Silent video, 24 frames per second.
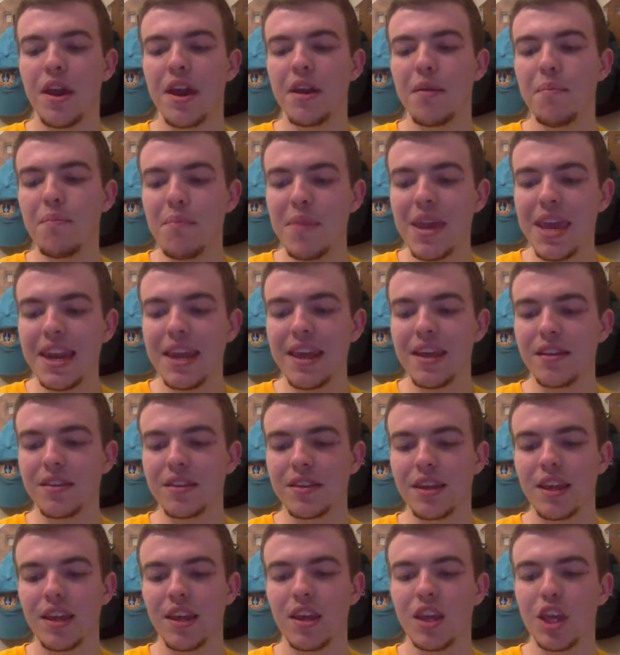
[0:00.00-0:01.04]
and
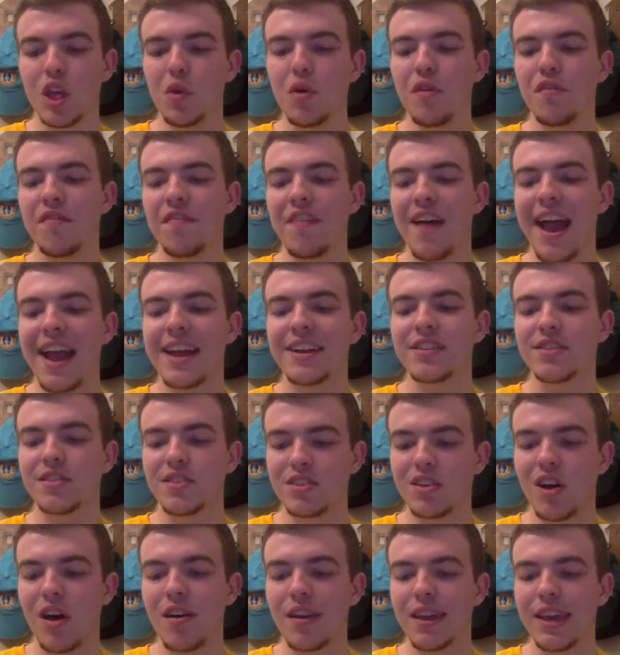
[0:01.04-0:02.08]
immediately you will find a
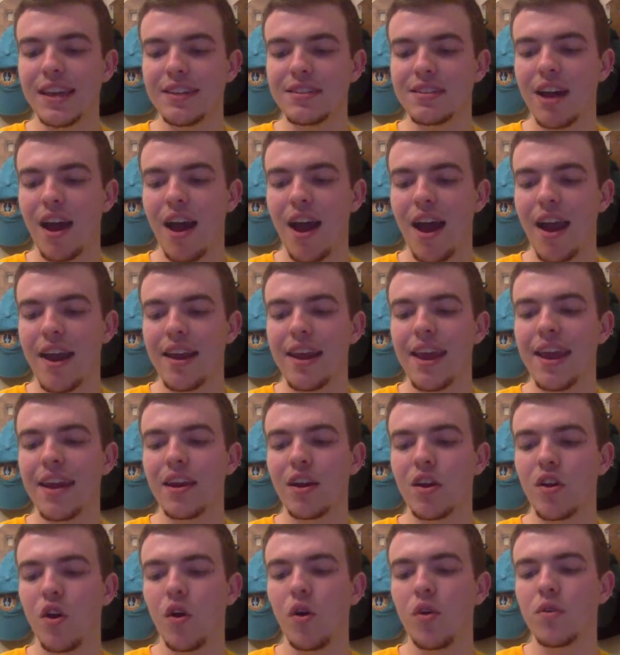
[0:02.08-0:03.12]
donkey tied and
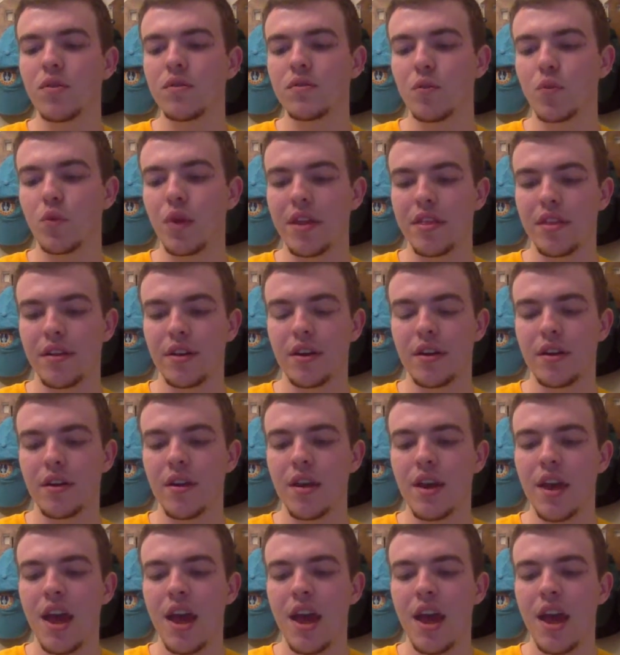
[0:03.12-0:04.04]
a colt with her.